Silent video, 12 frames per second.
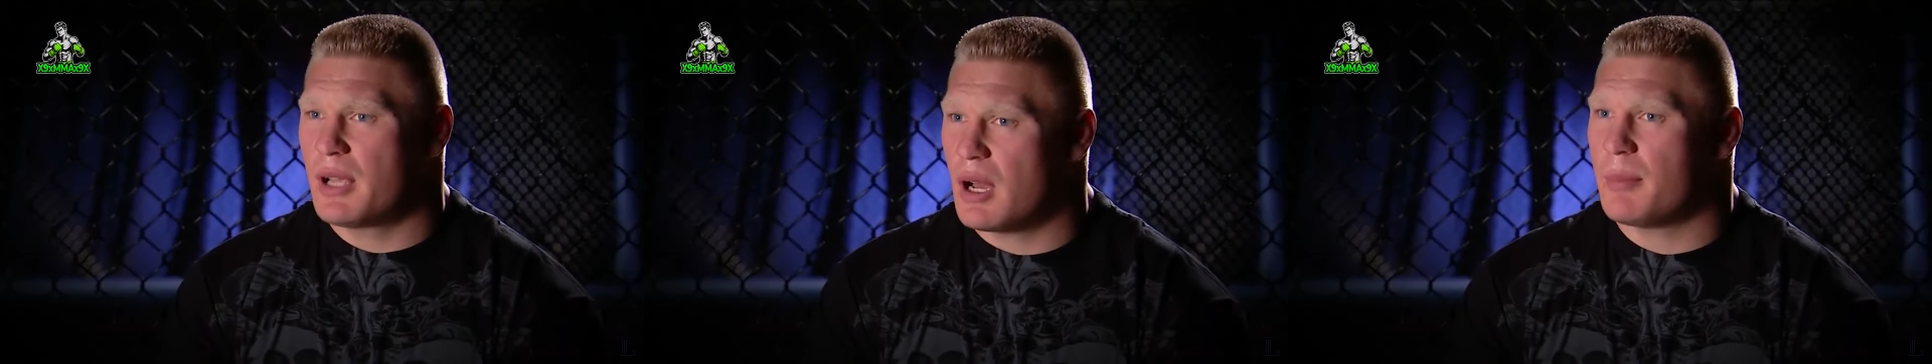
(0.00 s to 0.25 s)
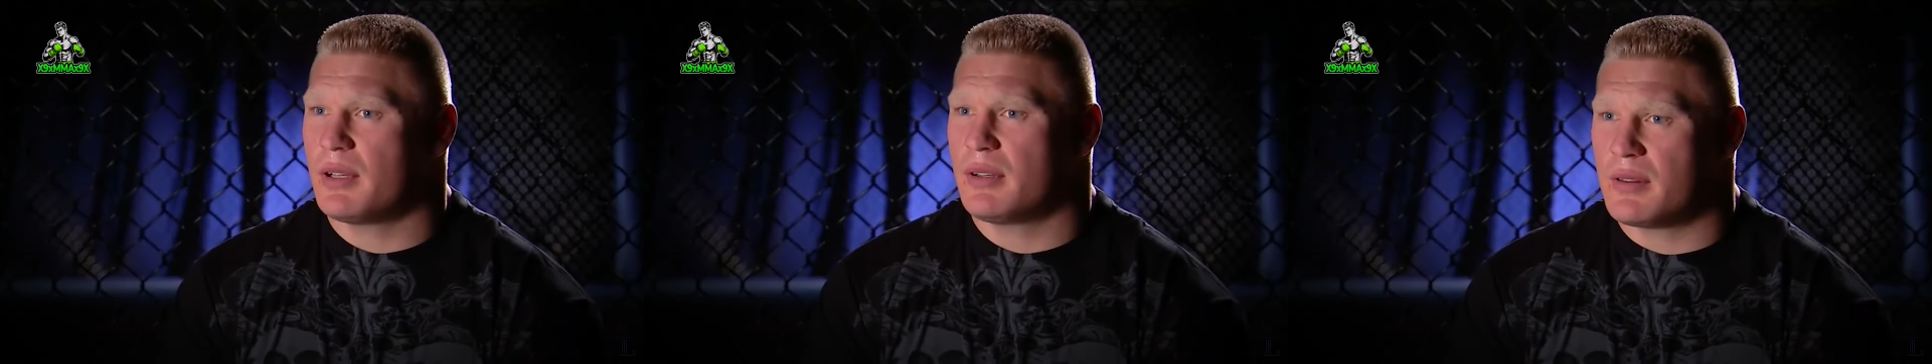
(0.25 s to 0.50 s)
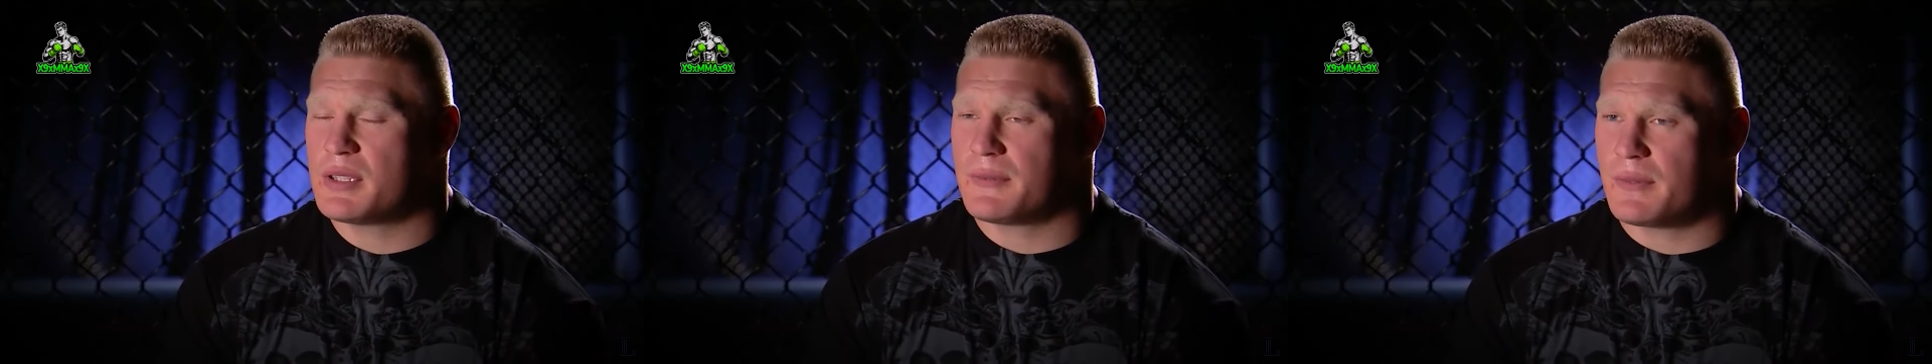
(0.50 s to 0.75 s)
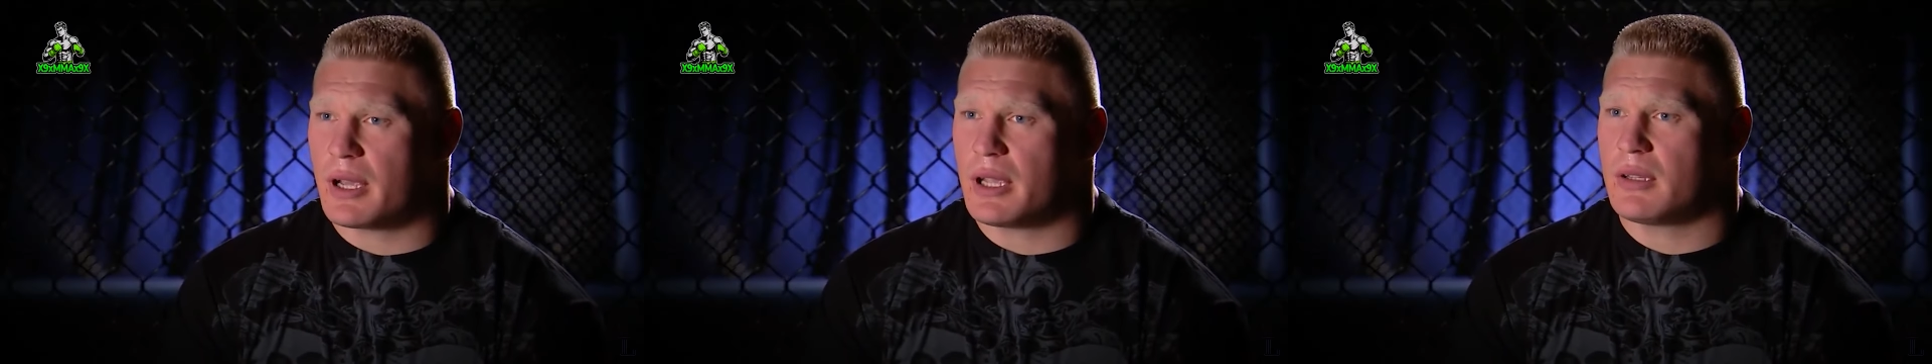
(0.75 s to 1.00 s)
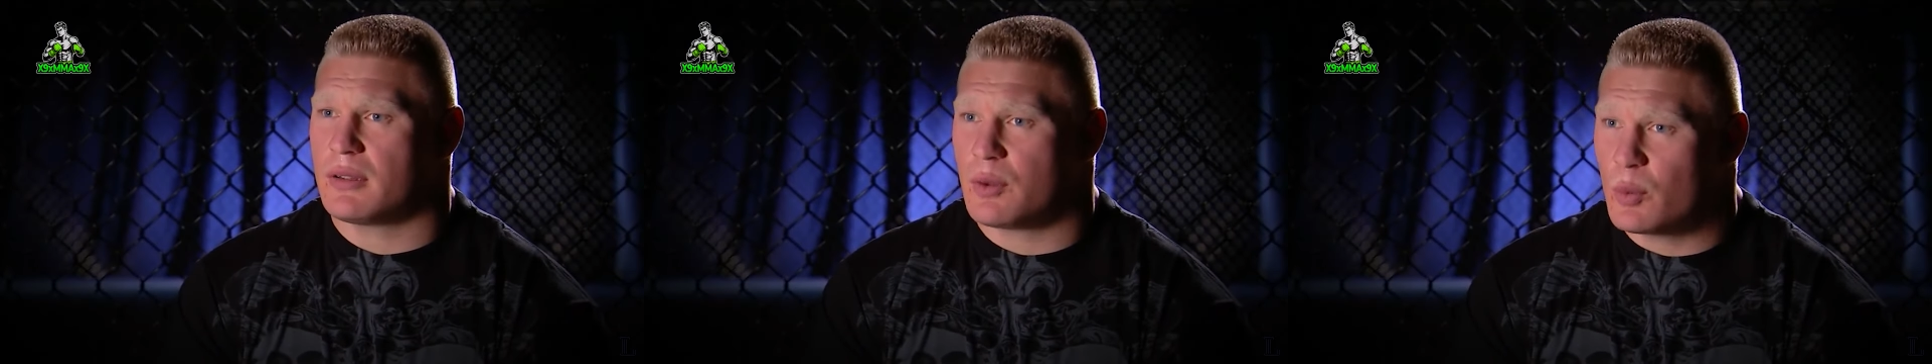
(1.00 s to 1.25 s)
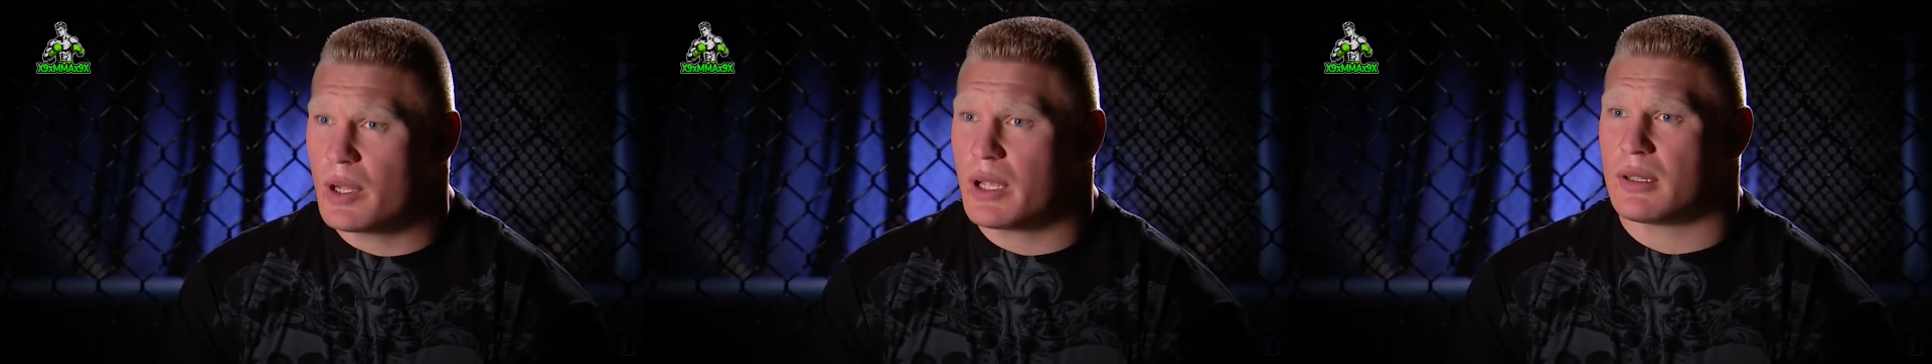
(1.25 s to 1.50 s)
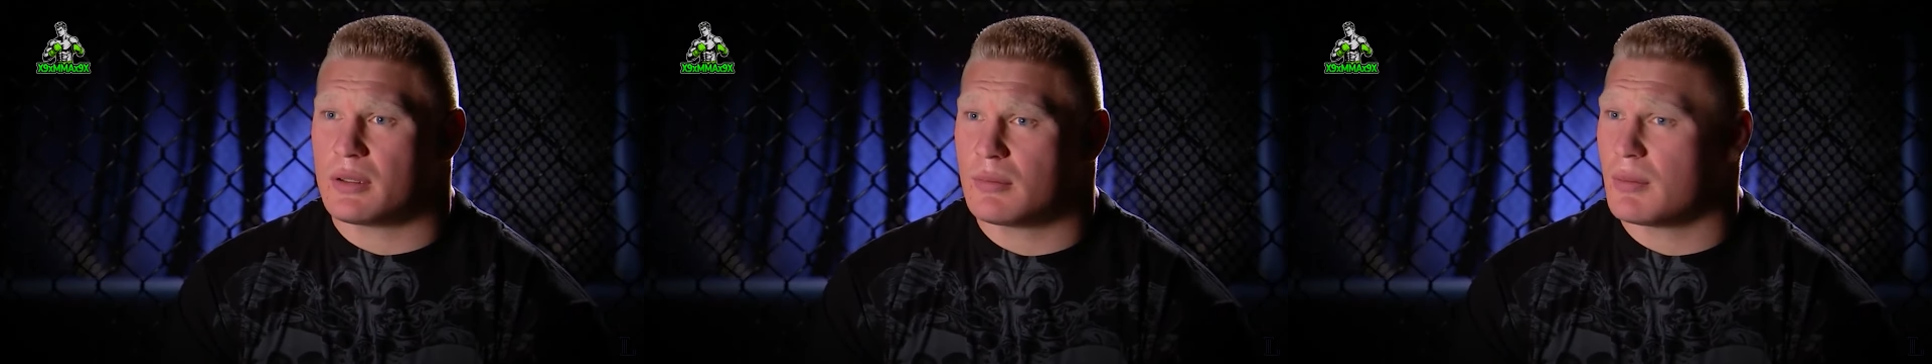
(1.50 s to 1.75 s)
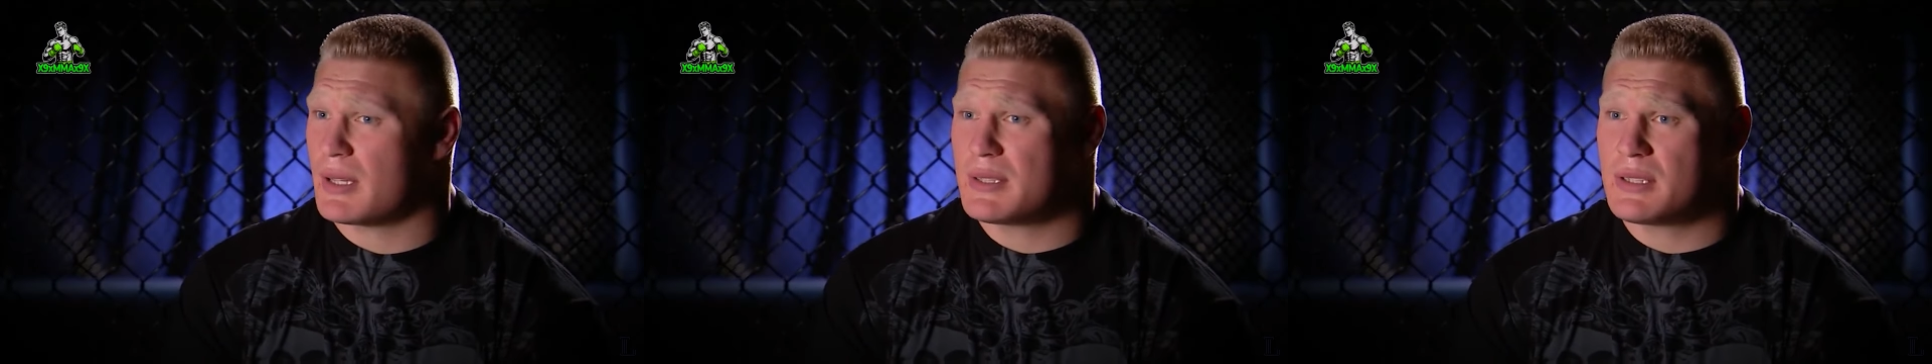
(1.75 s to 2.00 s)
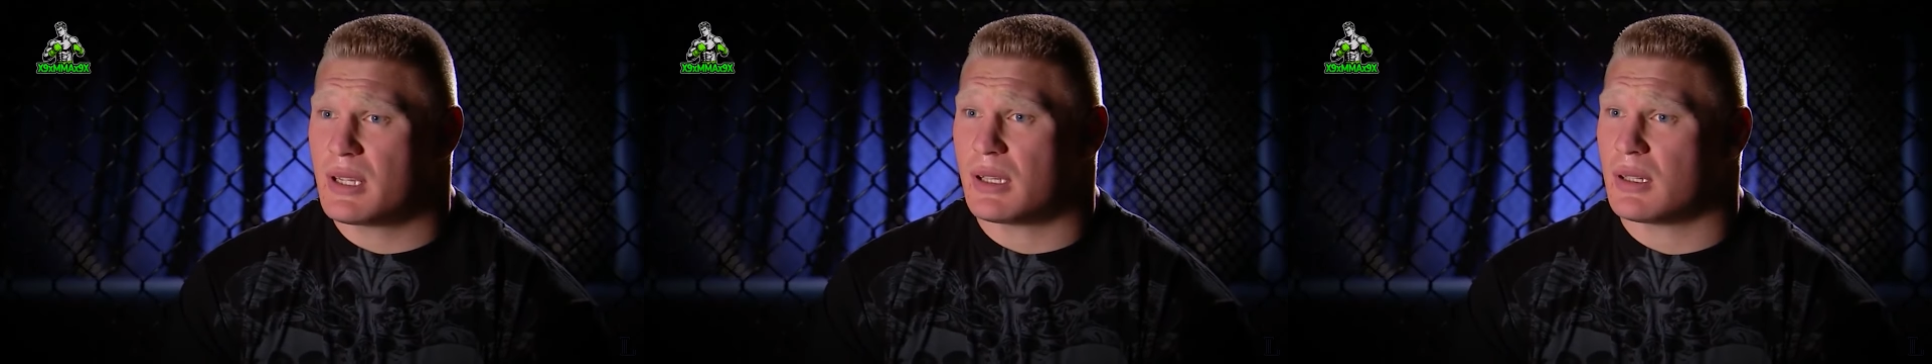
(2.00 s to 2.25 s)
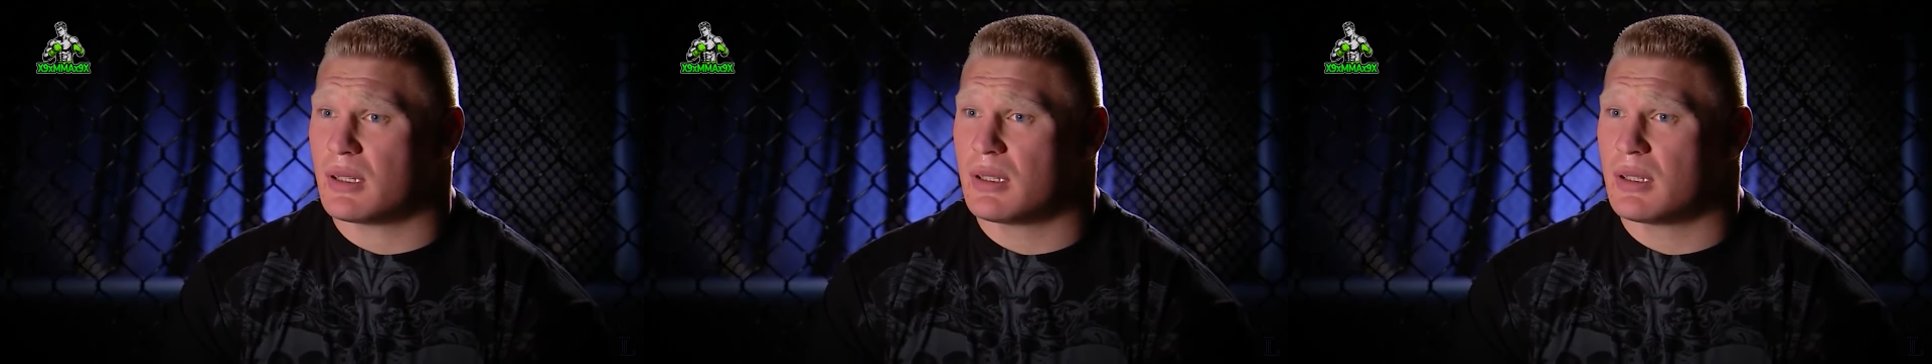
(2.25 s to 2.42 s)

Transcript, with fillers: coming to this fight to win. That's it.